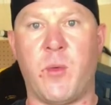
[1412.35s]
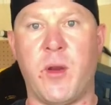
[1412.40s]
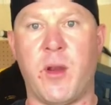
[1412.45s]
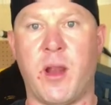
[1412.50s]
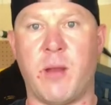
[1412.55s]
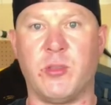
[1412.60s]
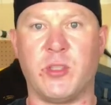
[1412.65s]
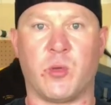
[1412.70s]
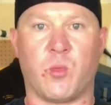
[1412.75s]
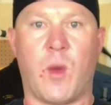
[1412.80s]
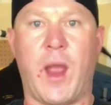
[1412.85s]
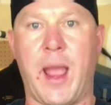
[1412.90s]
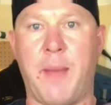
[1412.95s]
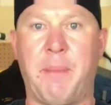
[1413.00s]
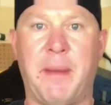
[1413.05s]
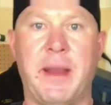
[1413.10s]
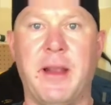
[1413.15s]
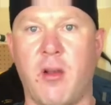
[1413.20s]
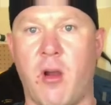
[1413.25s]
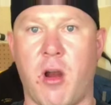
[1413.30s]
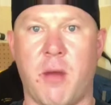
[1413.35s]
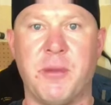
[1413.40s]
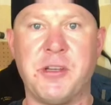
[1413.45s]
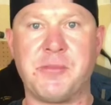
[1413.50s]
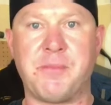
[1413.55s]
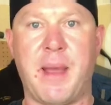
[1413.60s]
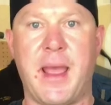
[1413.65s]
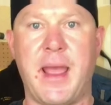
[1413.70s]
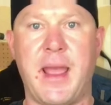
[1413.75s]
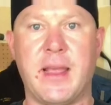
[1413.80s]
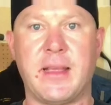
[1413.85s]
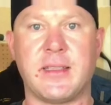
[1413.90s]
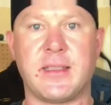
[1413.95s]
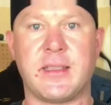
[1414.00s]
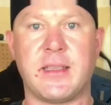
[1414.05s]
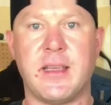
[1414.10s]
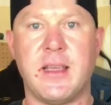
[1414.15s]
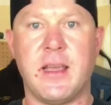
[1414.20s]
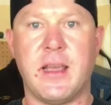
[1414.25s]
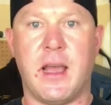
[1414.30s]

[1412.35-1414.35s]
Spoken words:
We were able to wrap it in garbage bags.